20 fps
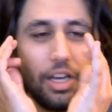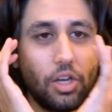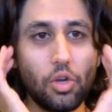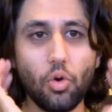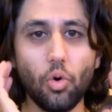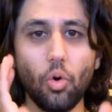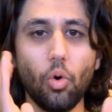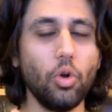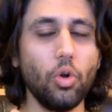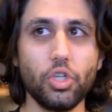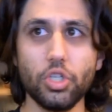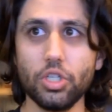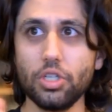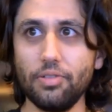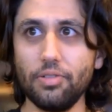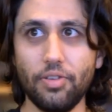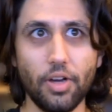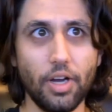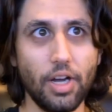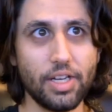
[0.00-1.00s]
gorgeous
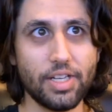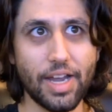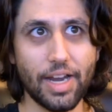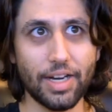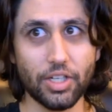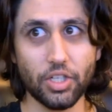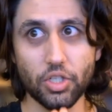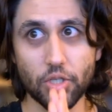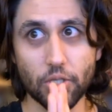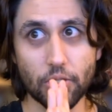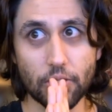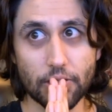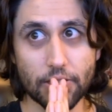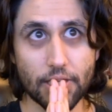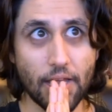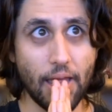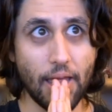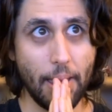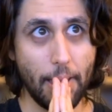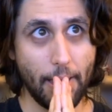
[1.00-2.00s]
fur textures,
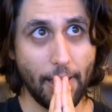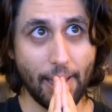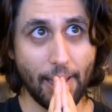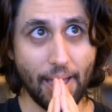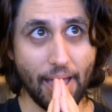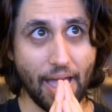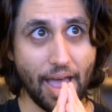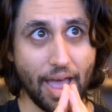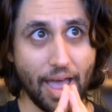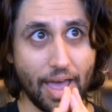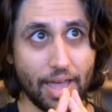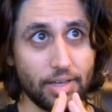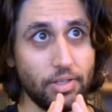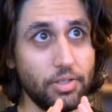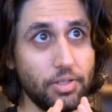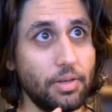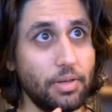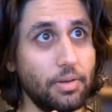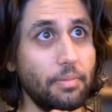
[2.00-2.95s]
and